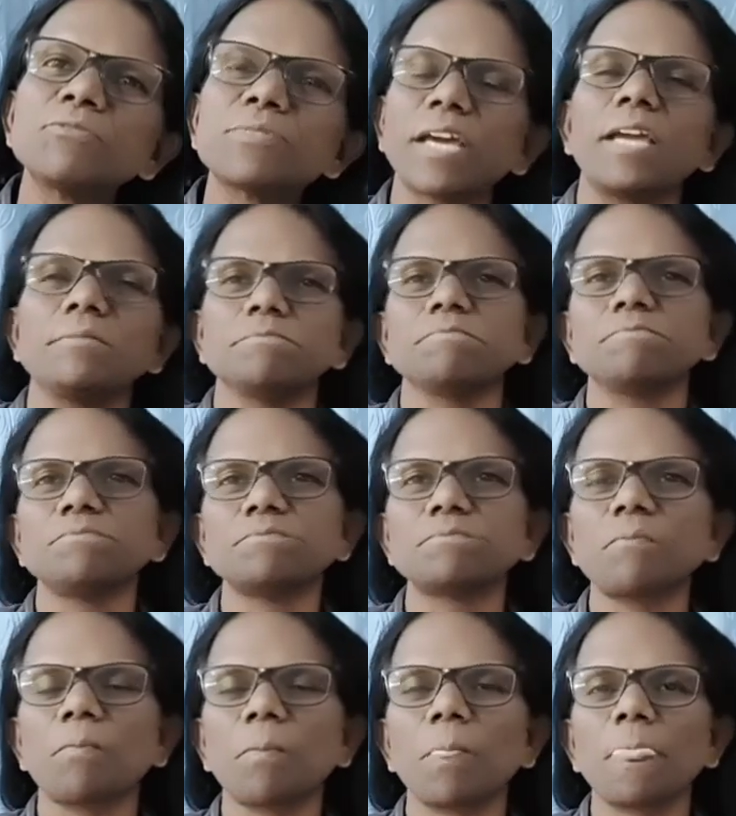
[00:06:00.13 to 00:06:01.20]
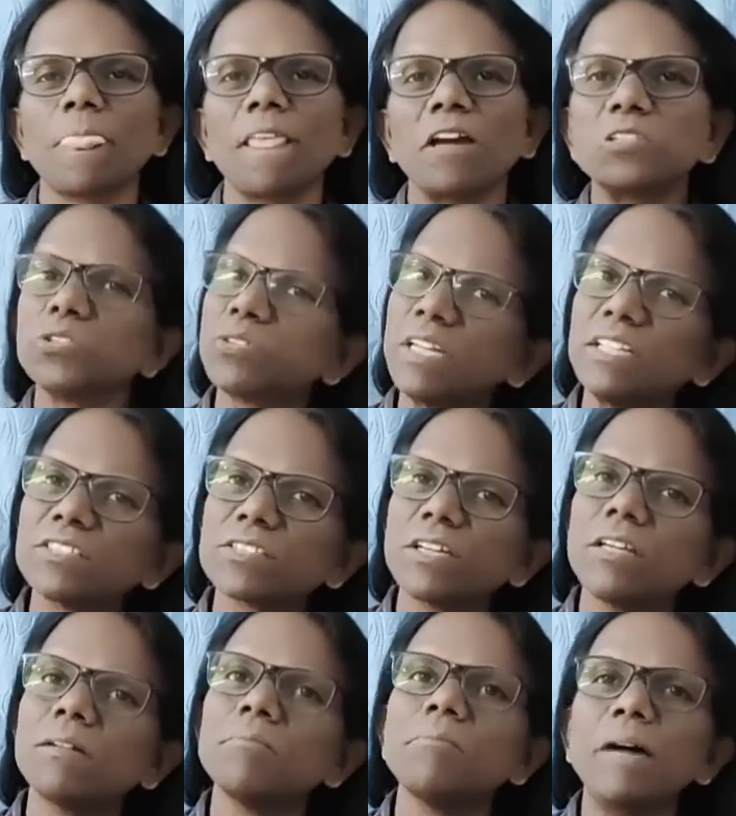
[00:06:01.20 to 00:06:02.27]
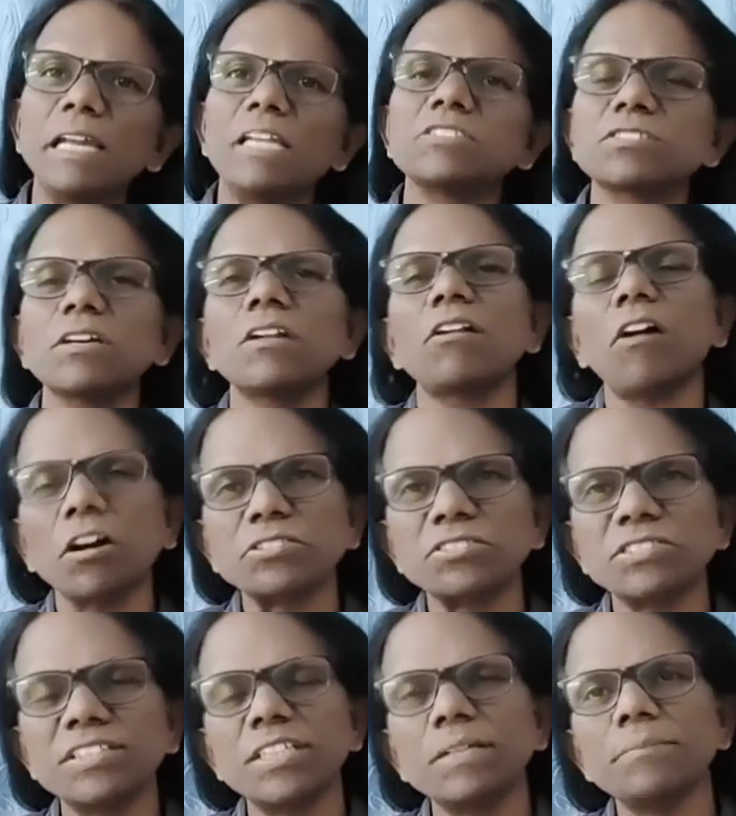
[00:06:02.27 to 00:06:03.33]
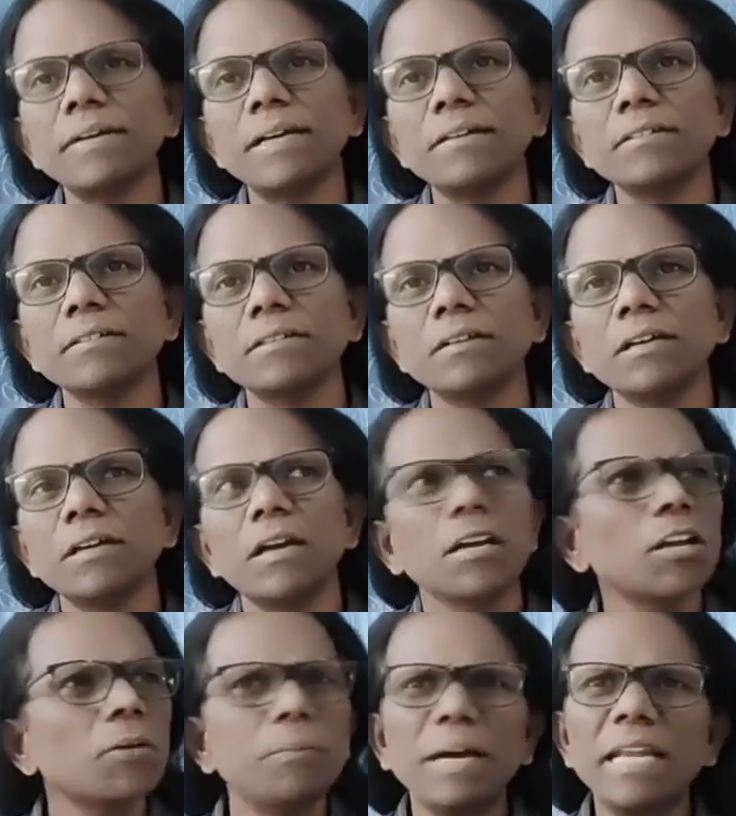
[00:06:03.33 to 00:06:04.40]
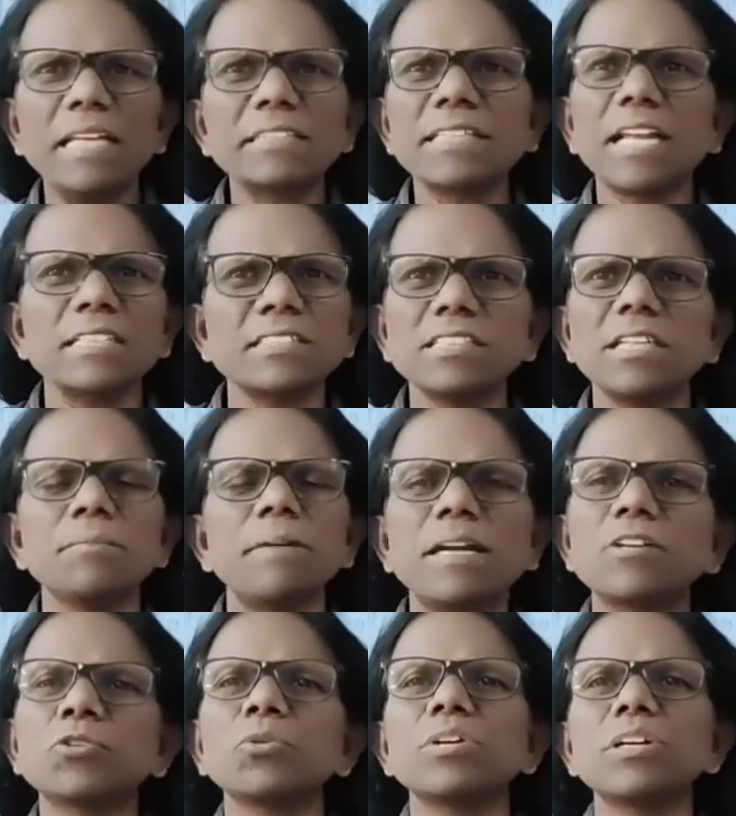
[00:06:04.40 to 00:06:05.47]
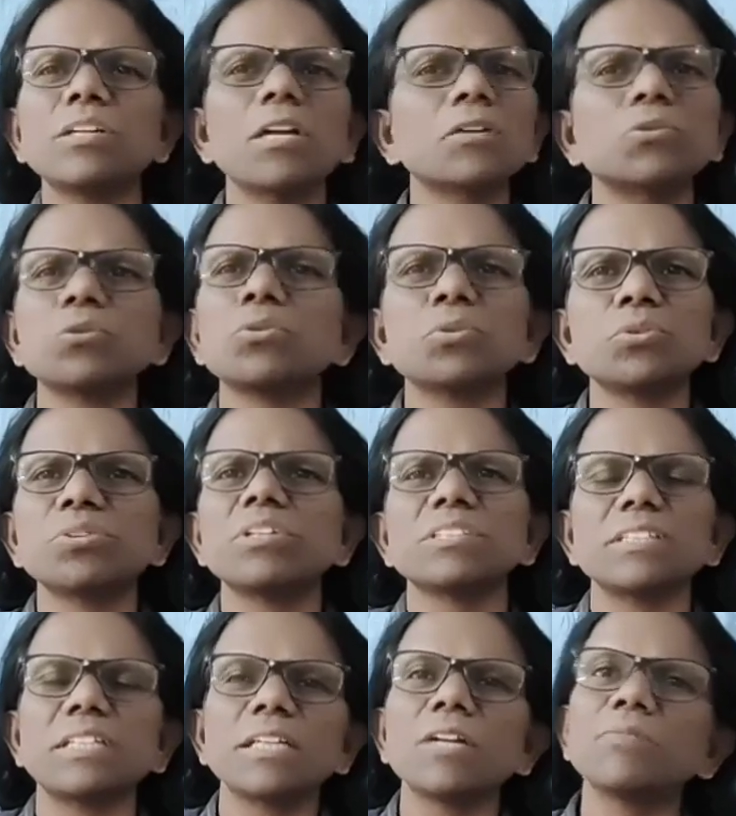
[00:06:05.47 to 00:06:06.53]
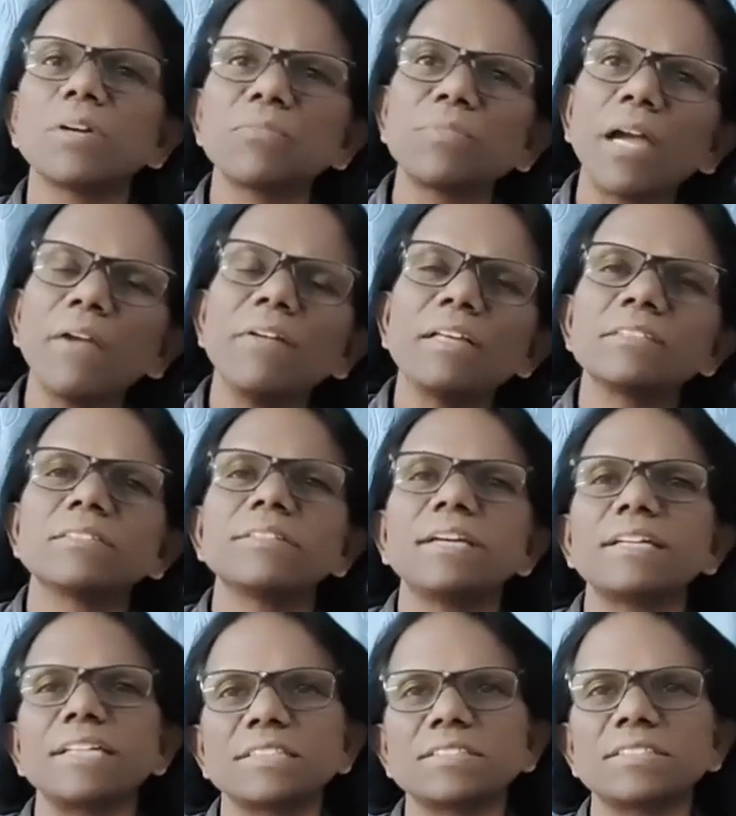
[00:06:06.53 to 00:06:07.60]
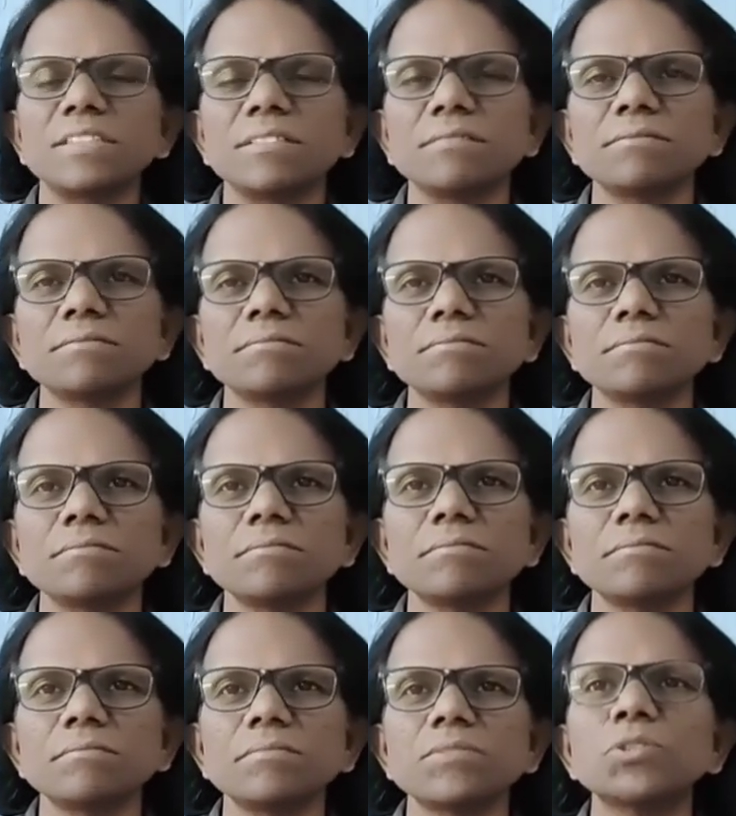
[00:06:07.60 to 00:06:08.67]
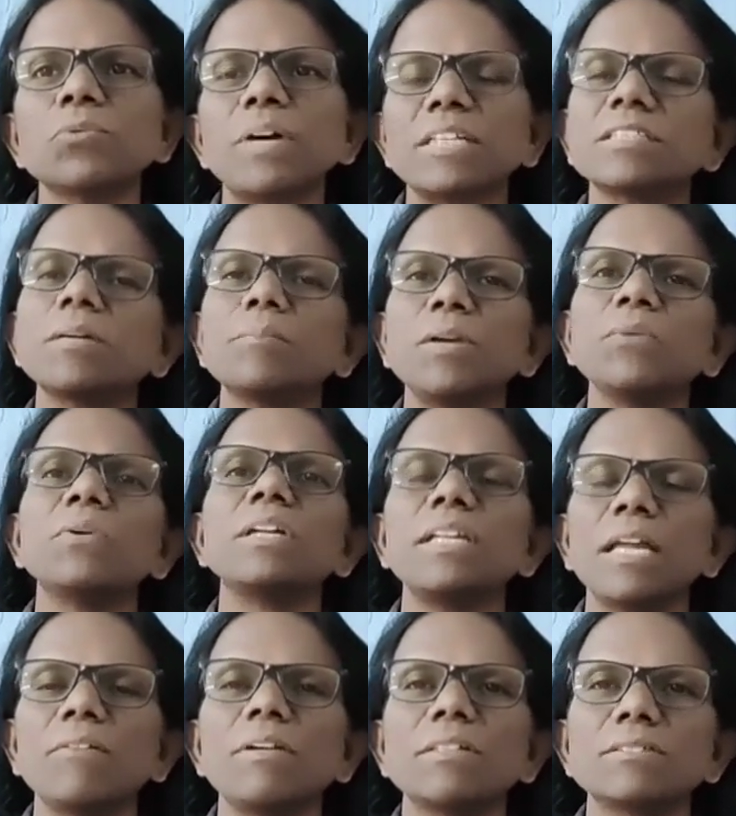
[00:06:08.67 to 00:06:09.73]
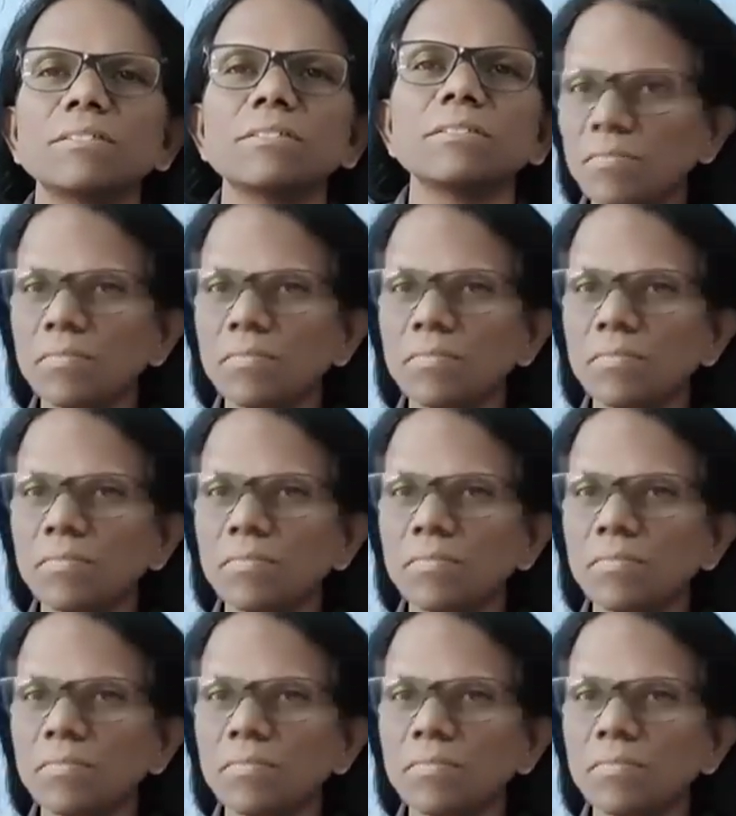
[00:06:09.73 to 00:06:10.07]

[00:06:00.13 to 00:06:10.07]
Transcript: of time. So that is called biological oxygen demand. Now biological oxygen demand 20 to 22 degrees centigrade for 5 days they are testing. So what is the BOD levels?